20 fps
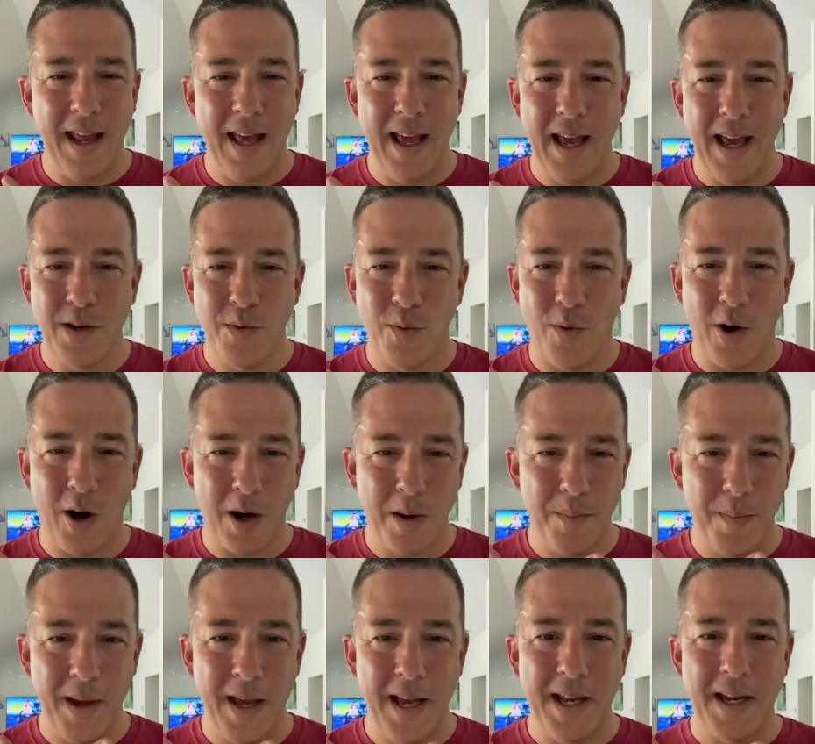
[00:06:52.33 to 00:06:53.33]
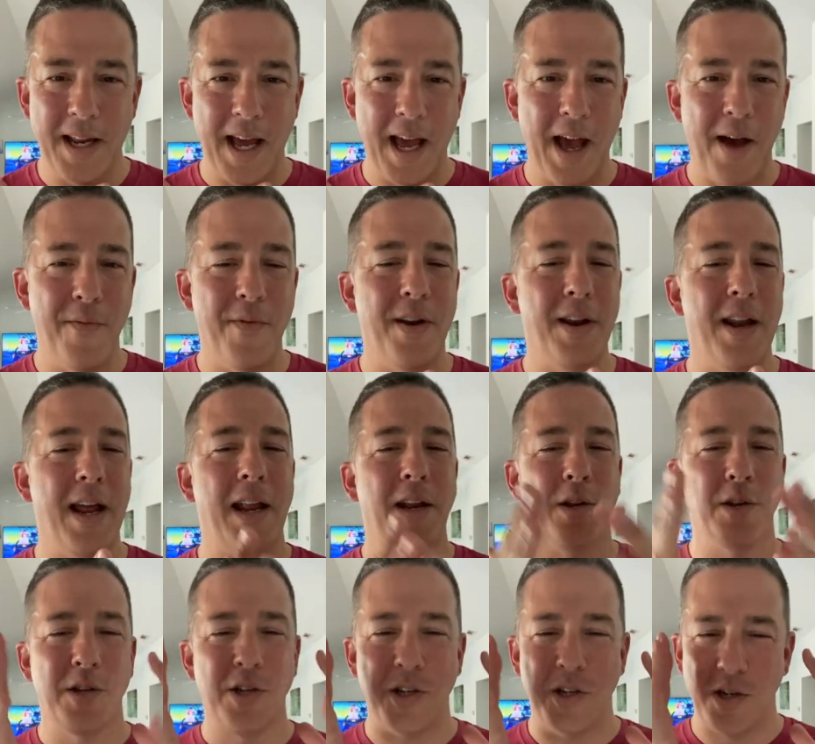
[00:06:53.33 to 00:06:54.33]
he has walked me into heaven and
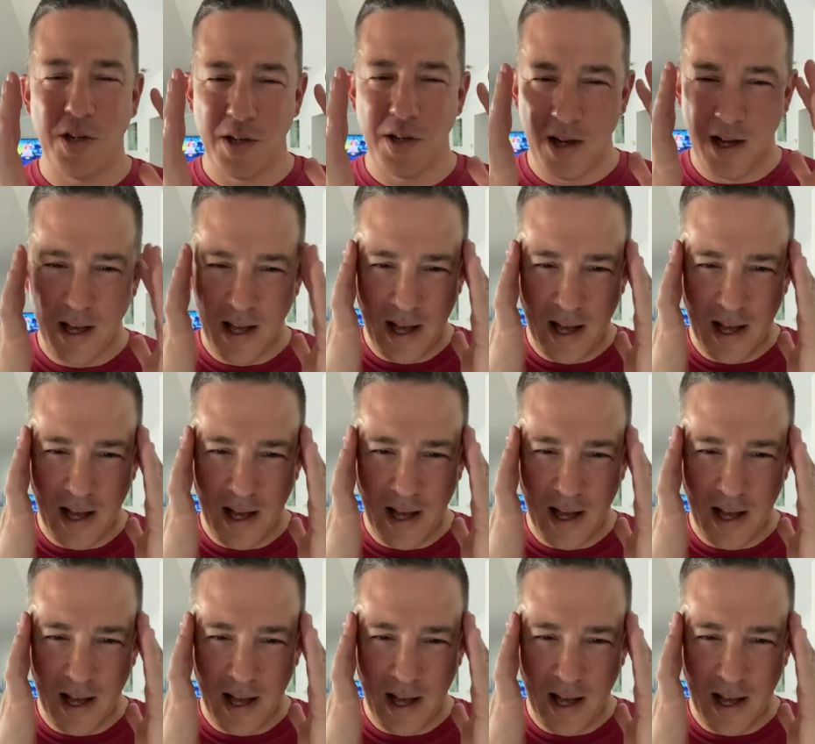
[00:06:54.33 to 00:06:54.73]
shh,